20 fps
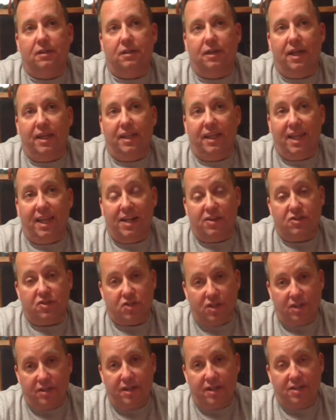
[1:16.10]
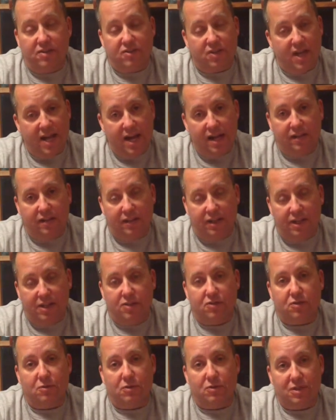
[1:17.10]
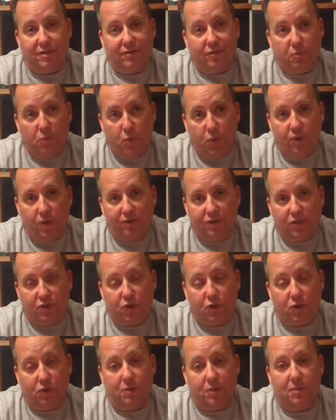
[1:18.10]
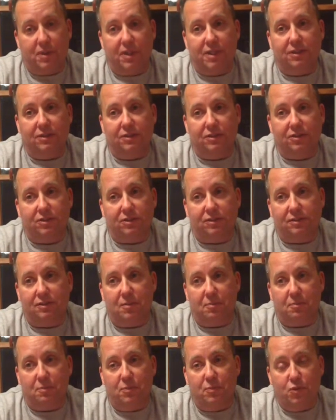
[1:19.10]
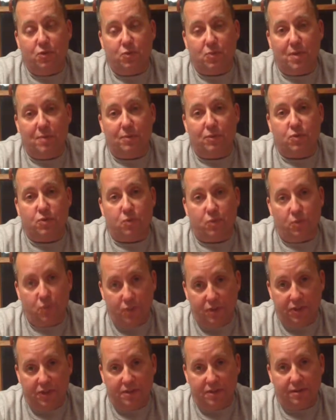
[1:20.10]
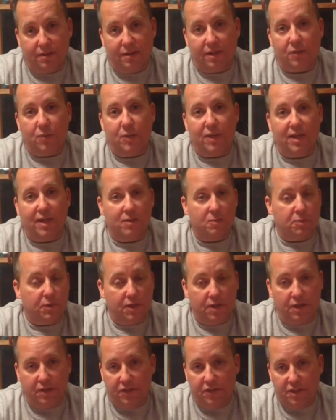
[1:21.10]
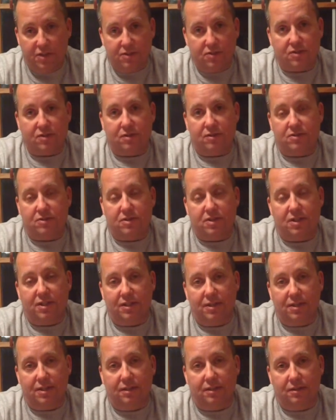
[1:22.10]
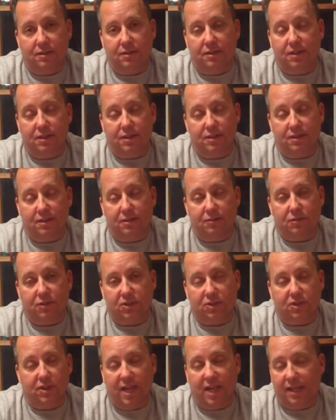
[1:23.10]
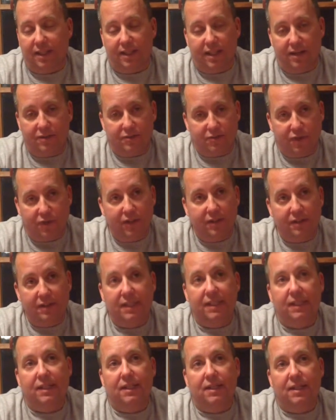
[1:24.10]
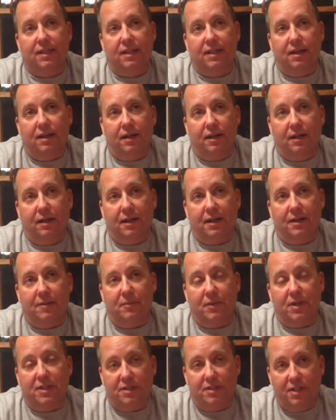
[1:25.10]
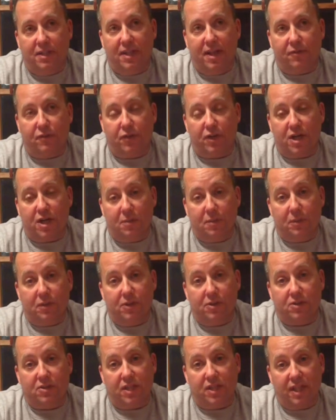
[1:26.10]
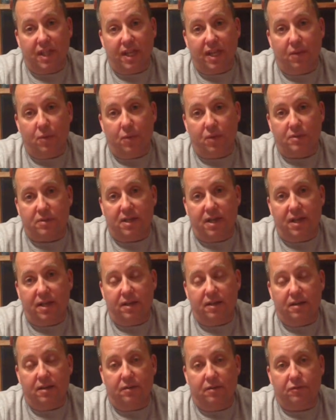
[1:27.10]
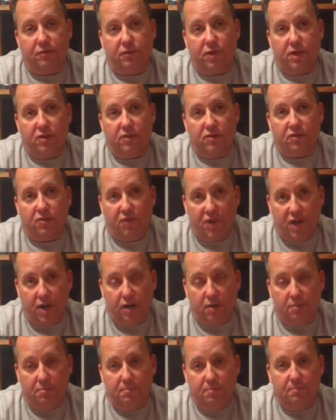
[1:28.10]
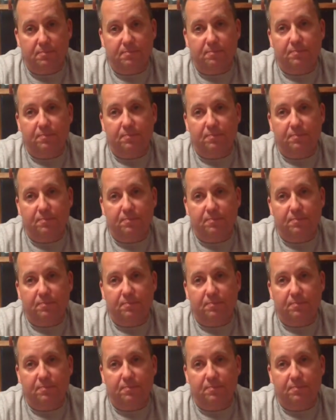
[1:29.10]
And then on Sundays and holidays, it was even more of a chore because the newspapers were really thick. We had to put all the inserts in, and it was not a lot of fun. I did that for a couple of years, and then I worked on a friend's farm.